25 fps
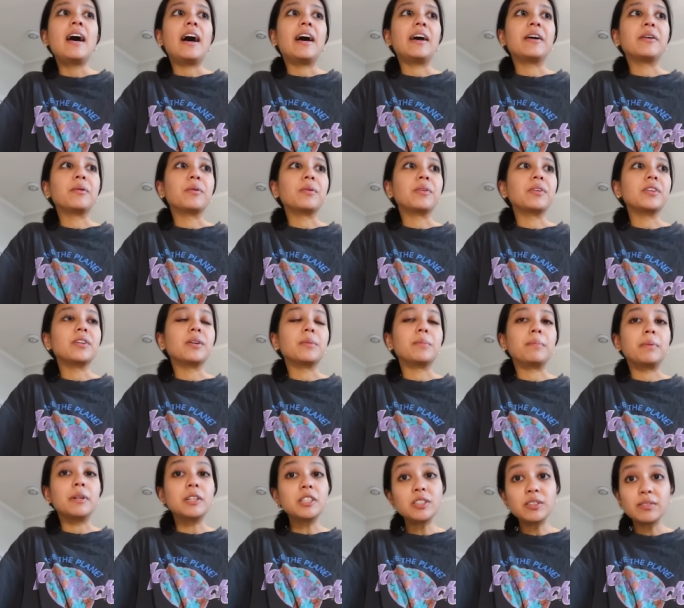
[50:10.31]
I ordered a
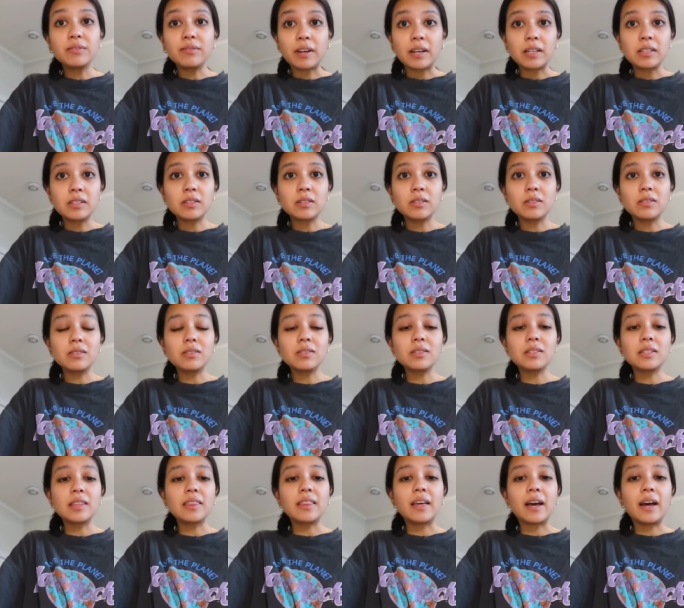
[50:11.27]
bunch of
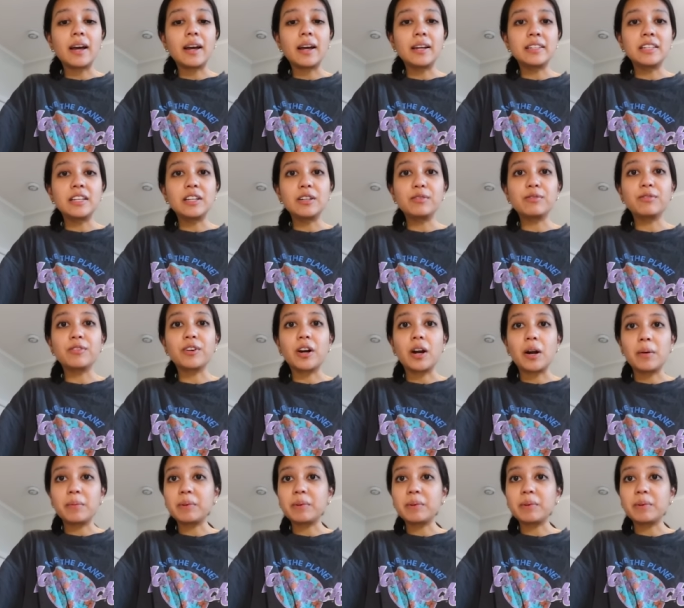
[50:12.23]
vessels that I need for